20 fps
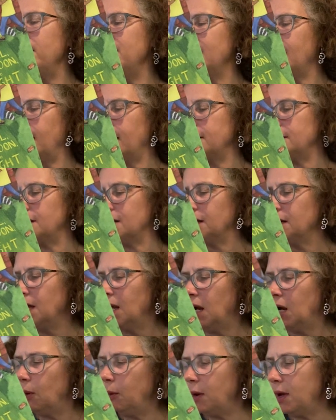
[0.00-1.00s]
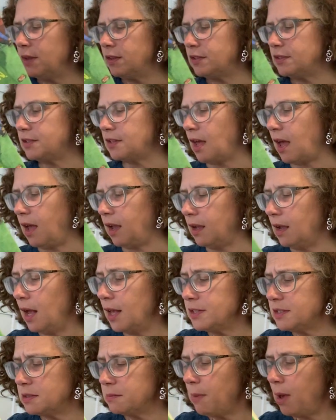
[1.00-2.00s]
behind it with, say,
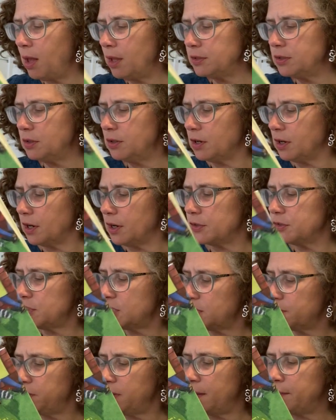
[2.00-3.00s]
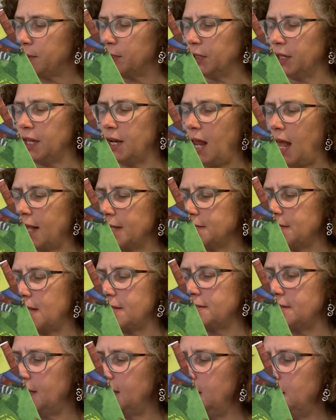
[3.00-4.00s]
a small door so the plumber can
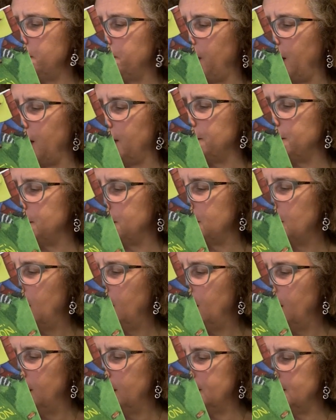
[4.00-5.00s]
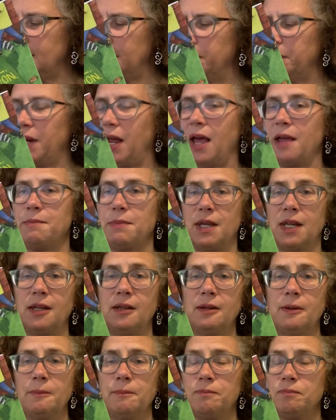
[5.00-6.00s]
access the heat pipes. See what I
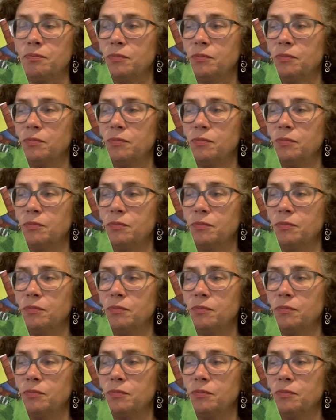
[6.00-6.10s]
mean?